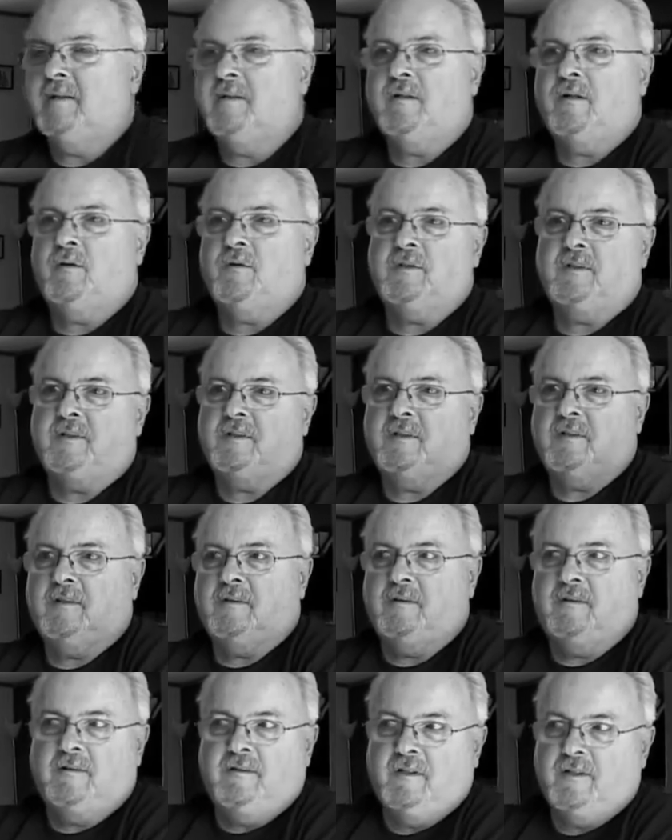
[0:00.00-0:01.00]
You know, it's
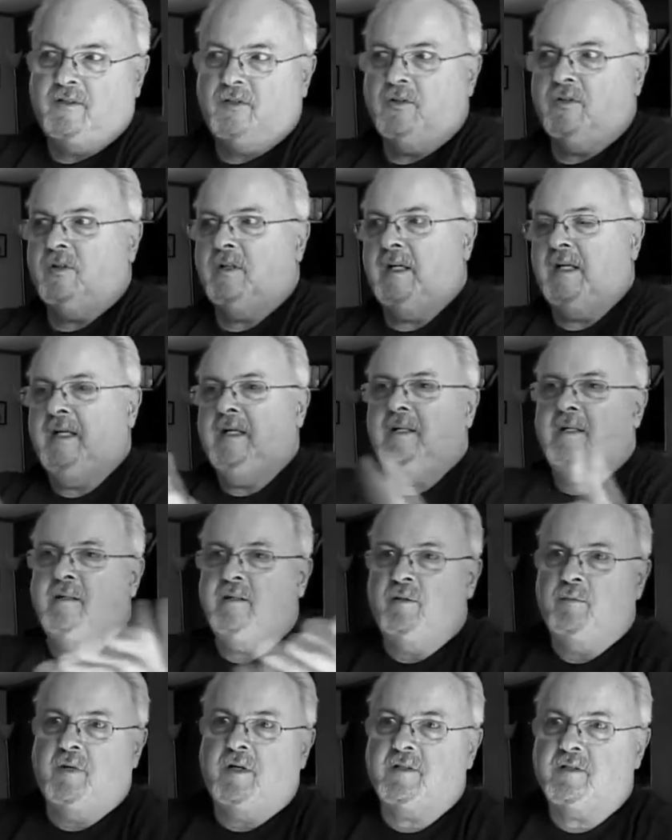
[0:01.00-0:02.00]
unless you're going to eat
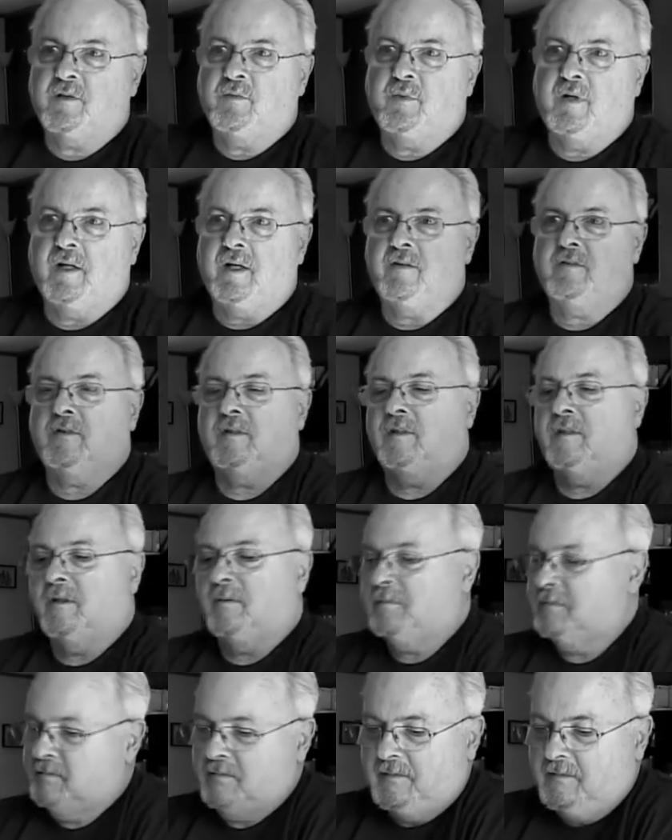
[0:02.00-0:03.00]
it and you must and whatever. You
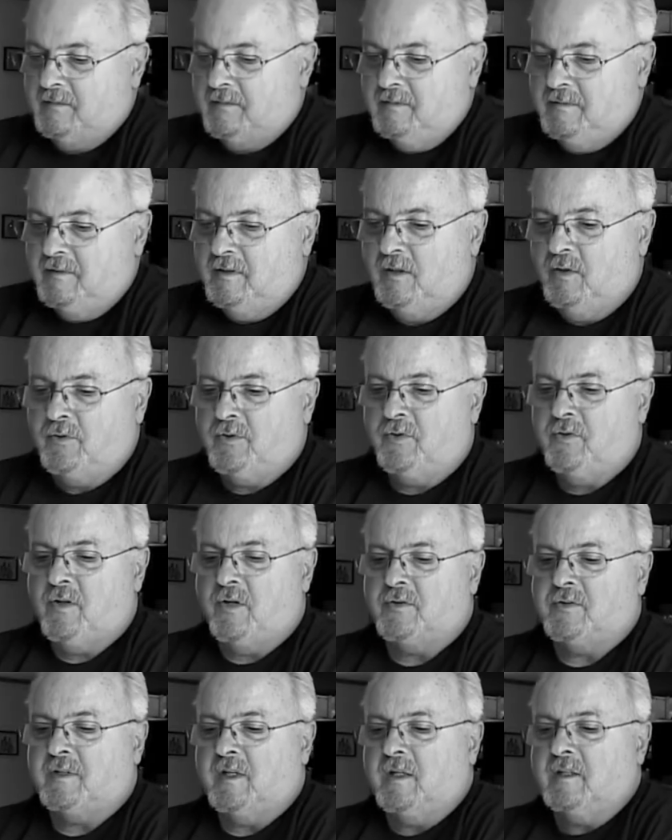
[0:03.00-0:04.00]
know, mm -hmm. you don't do
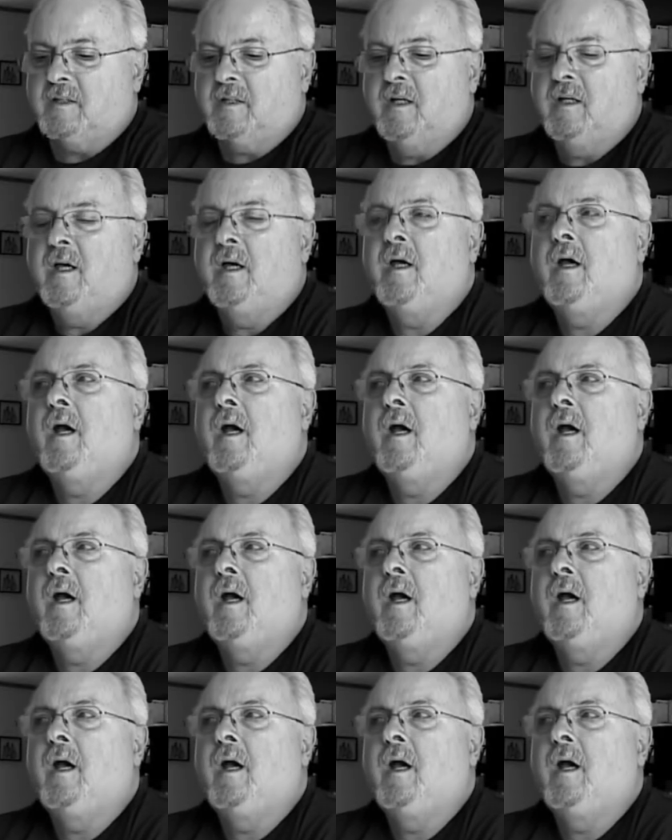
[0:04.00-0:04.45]
those things.